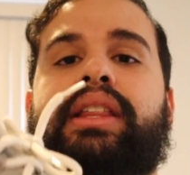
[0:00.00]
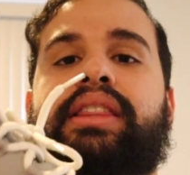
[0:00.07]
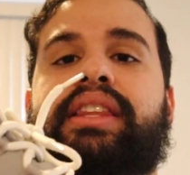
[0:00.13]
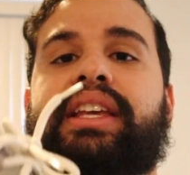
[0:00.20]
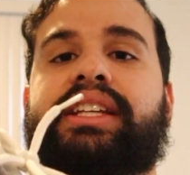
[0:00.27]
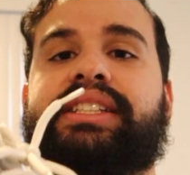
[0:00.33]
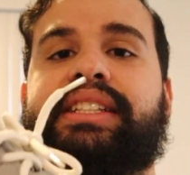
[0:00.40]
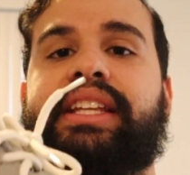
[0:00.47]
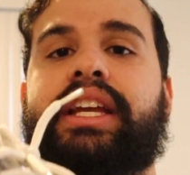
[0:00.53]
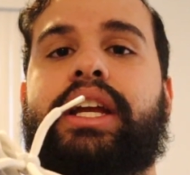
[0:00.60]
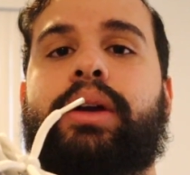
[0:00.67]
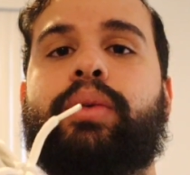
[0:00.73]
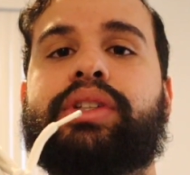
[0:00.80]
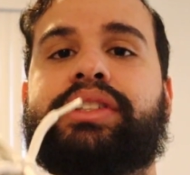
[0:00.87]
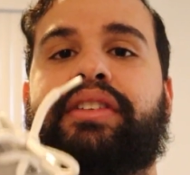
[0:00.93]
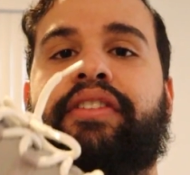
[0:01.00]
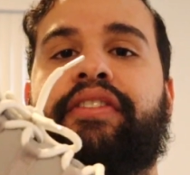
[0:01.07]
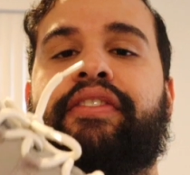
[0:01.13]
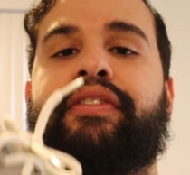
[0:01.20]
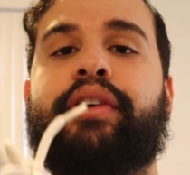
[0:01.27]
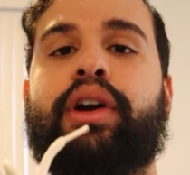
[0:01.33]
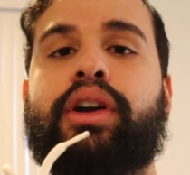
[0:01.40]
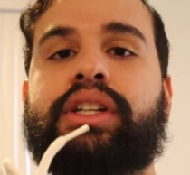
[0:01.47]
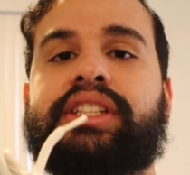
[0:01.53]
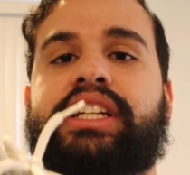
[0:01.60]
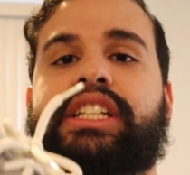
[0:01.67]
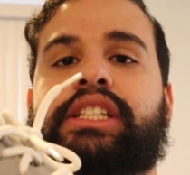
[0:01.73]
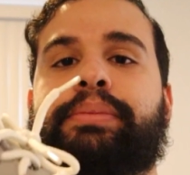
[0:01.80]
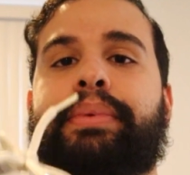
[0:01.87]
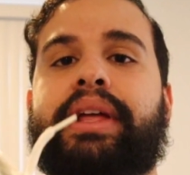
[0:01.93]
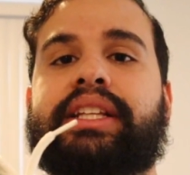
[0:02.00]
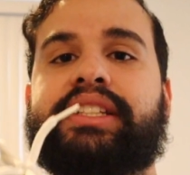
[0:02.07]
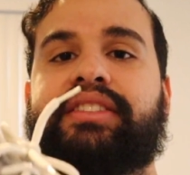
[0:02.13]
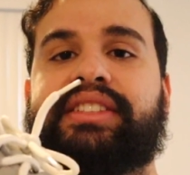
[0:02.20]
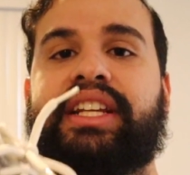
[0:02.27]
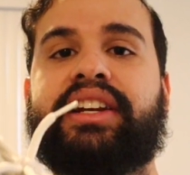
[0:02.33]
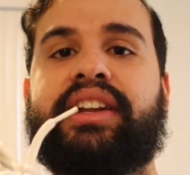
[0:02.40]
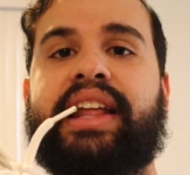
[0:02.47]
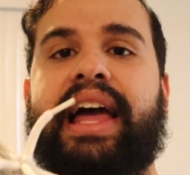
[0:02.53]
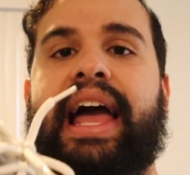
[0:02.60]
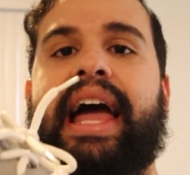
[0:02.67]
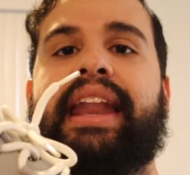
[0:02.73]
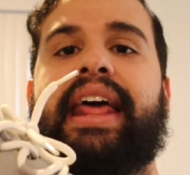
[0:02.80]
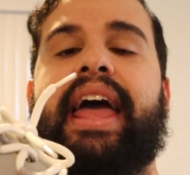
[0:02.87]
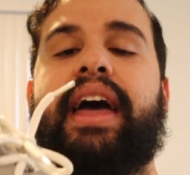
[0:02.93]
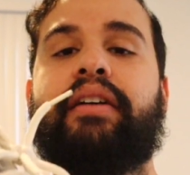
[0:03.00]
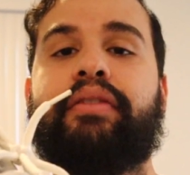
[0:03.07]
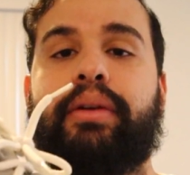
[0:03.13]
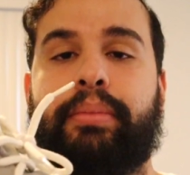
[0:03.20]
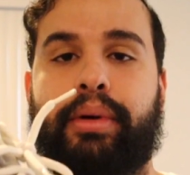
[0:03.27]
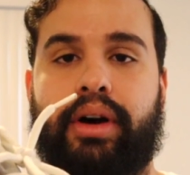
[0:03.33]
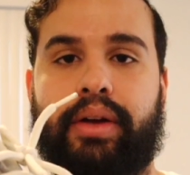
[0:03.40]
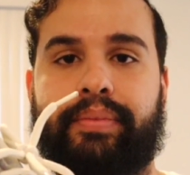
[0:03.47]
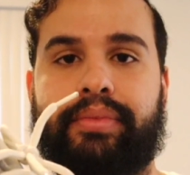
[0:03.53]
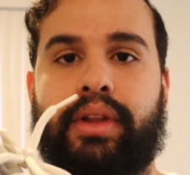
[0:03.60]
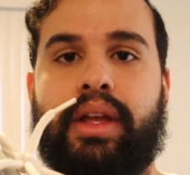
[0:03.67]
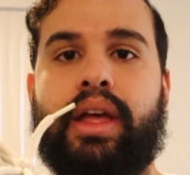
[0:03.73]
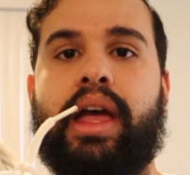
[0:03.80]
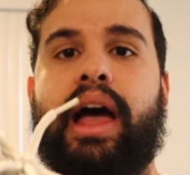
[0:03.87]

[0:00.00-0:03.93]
This sneaker was the first expensive sneaker that I had ever bought.